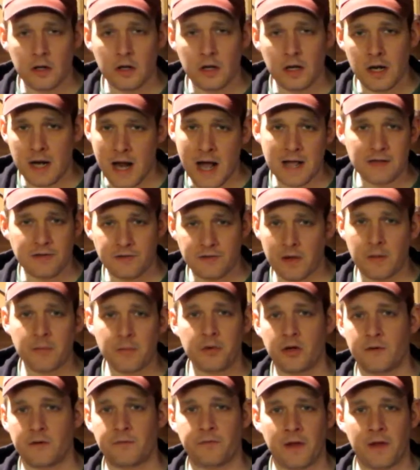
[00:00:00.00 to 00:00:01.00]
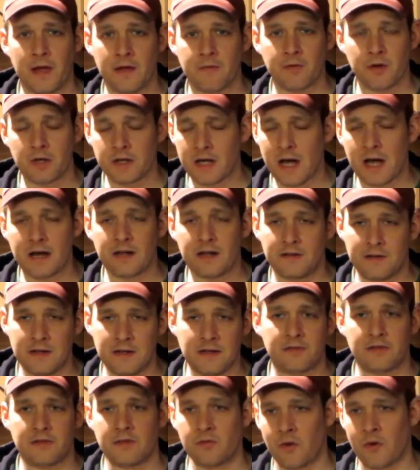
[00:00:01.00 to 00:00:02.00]
It had some good flavor. It got a
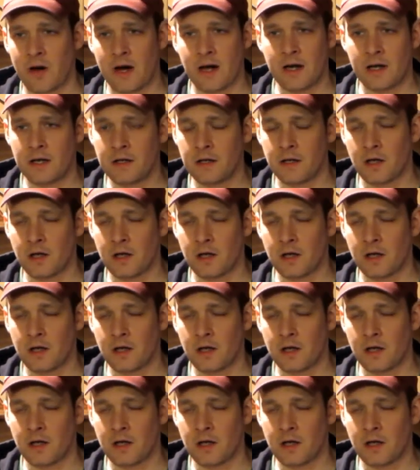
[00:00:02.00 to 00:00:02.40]
decent rating,